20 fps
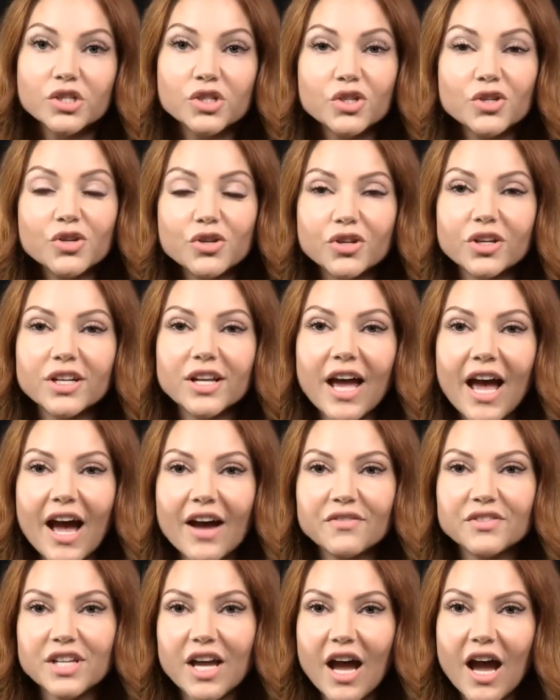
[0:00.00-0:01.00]
So you're going to
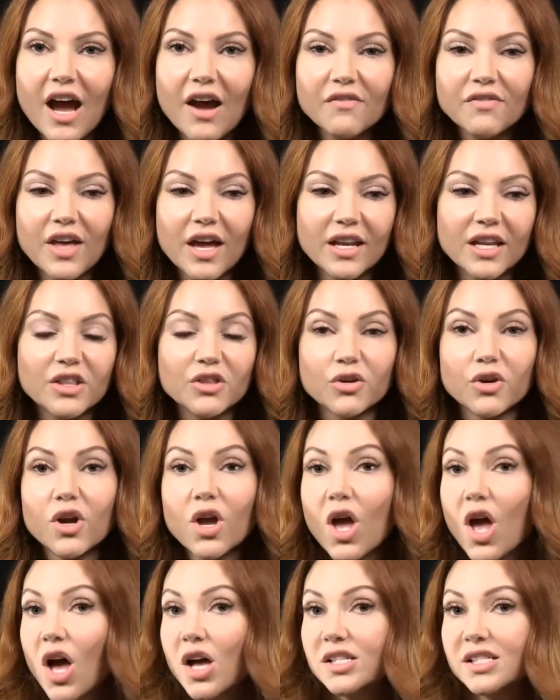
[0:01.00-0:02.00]
have that
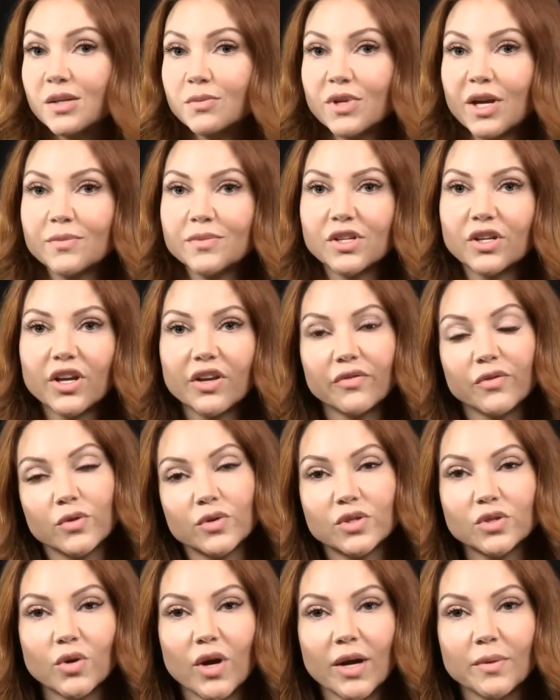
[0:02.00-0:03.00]
either, sometimes they'll give
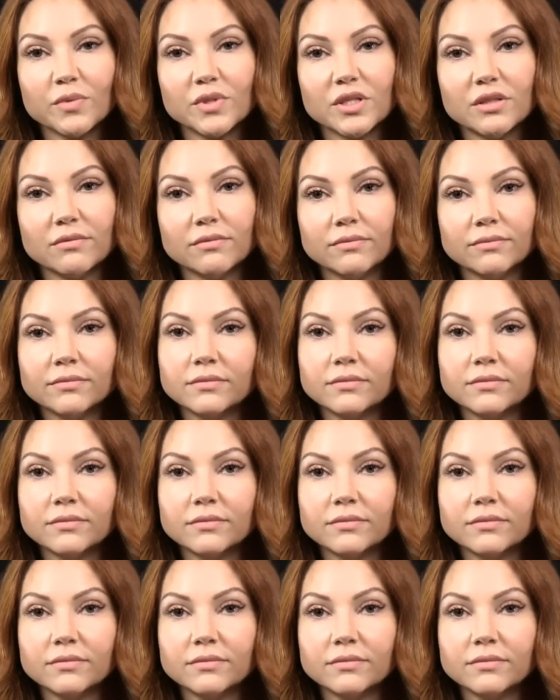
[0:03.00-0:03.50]
you a script.